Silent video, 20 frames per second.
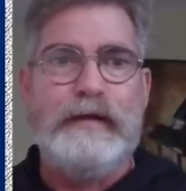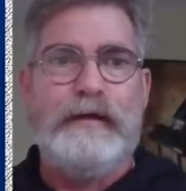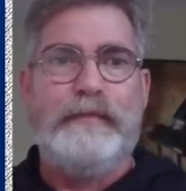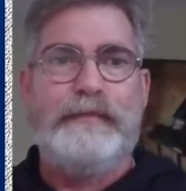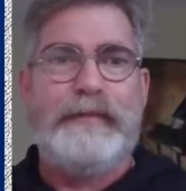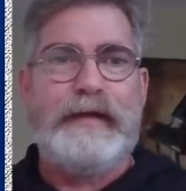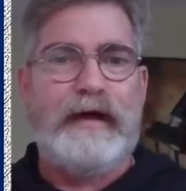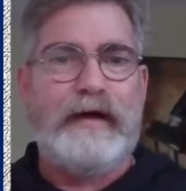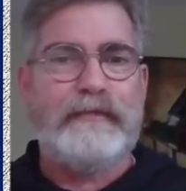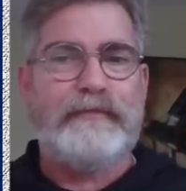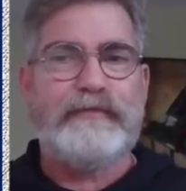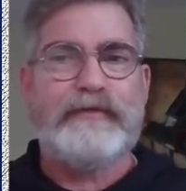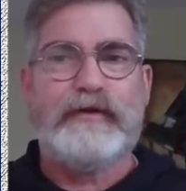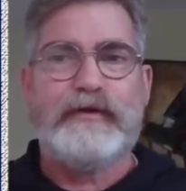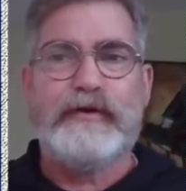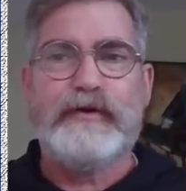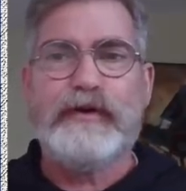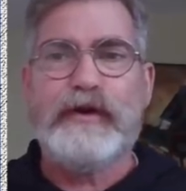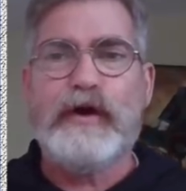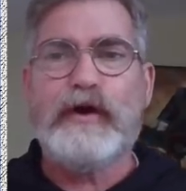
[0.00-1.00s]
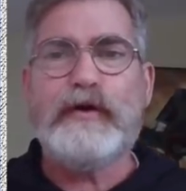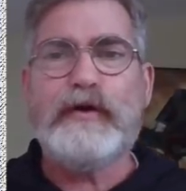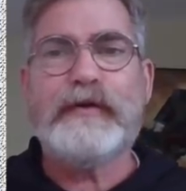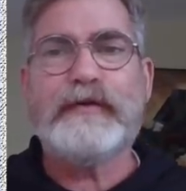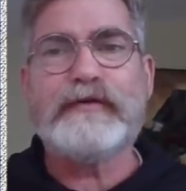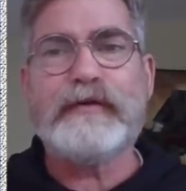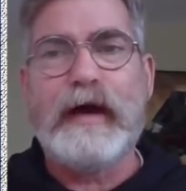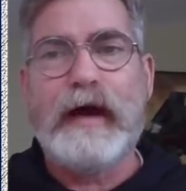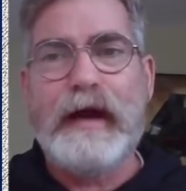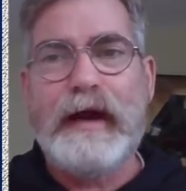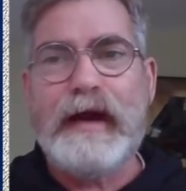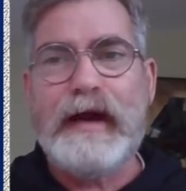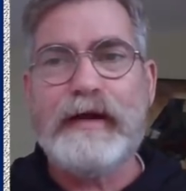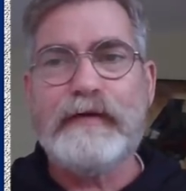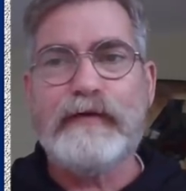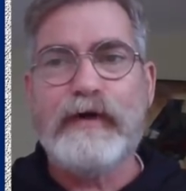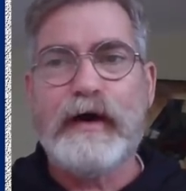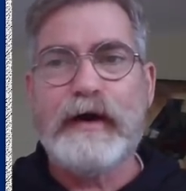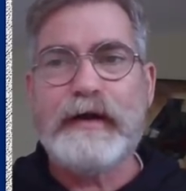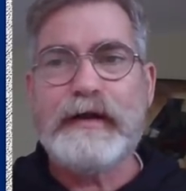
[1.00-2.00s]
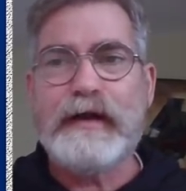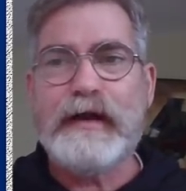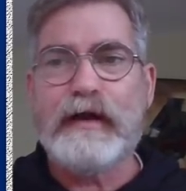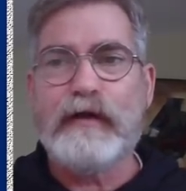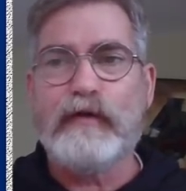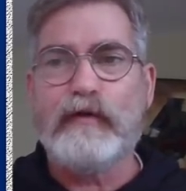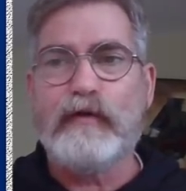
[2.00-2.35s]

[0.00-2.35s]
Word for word: Now, if you notice, I have on here,